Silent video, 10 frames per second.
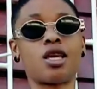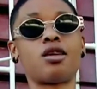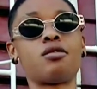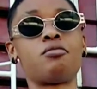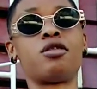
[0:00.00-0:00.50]

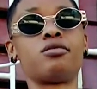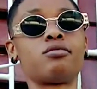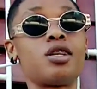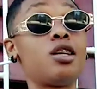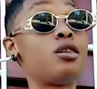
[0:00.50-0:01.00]
yeah, man.
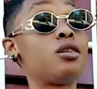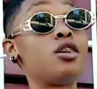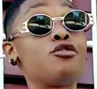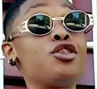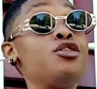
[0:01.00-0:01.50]
He
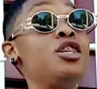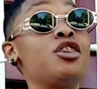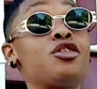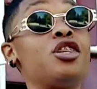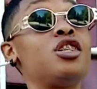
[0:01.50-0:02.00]

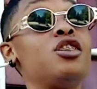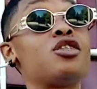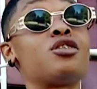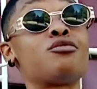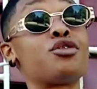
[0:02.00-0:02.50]
literally
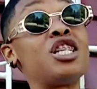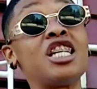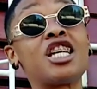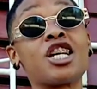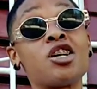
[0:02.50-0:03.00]
doesn't really
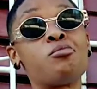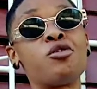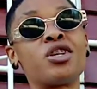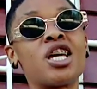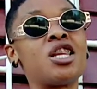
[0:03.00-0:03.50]
care
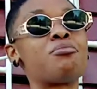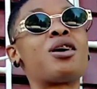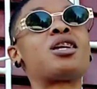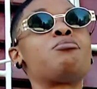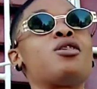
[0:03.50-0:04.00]
about
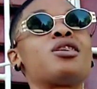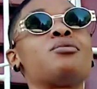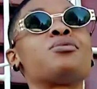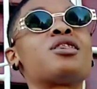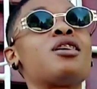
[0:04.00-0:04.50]
anybody but
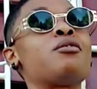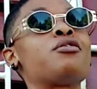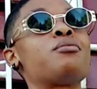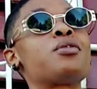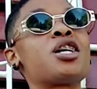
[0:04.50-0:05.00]
himself.
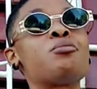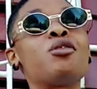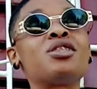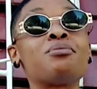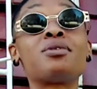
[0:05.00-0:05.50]
He care
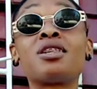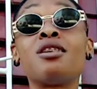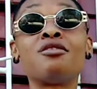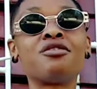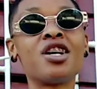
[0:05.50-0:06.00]
about
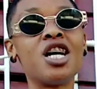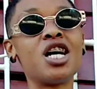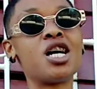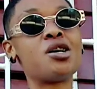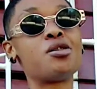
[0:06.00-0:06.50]
himself
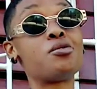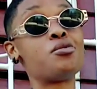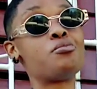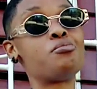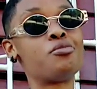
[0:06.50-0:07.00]

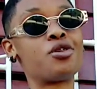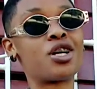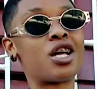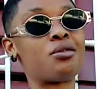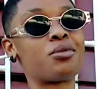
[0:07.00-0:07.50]
more
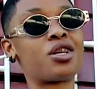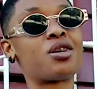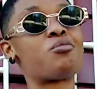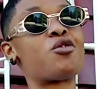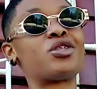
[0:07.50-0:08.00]
than he care
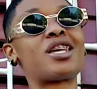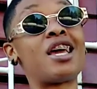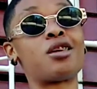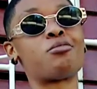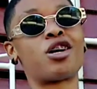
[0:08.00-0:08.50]
about
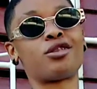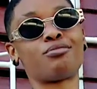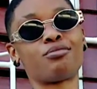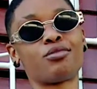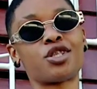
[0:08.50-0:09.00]
anybody.
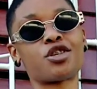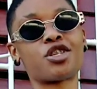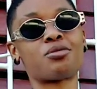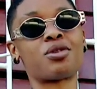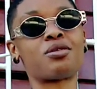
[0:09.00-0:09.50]

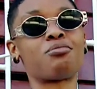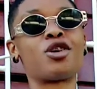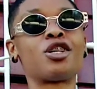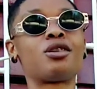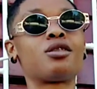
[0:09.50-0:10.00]
Trust me.
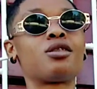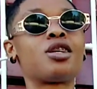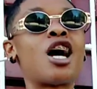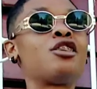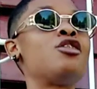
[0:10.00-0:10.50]
But
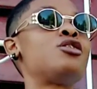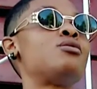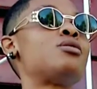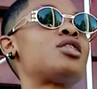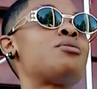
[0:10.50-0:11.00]
that
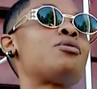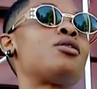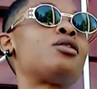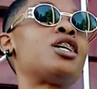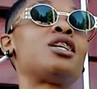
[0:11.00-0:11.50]
doesn't
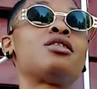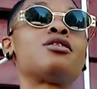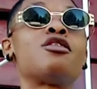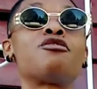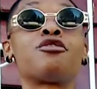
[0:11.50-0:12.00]
separate his
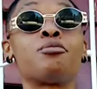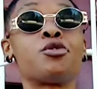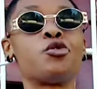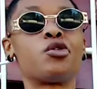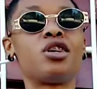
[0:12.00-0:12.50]
love from
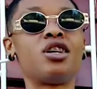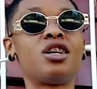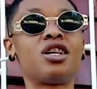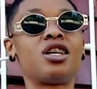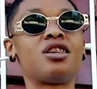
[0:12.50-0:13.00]
me.
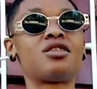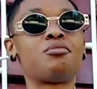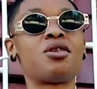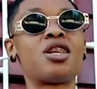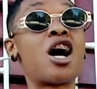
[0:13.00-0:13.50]
You see
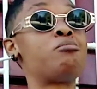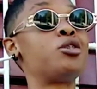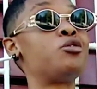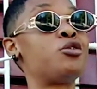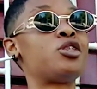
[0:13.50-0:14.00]
me? That I
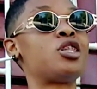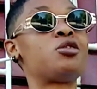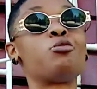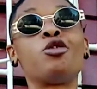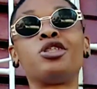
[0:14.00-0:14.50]
notice
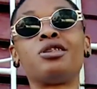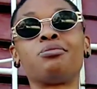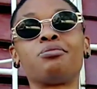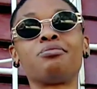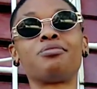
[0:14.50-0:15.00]
about him.
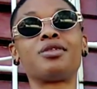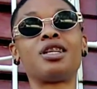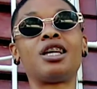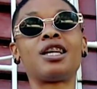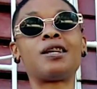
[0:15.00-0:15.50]

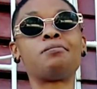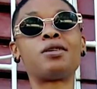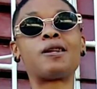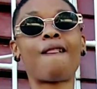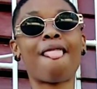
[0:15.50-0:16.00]
You get me?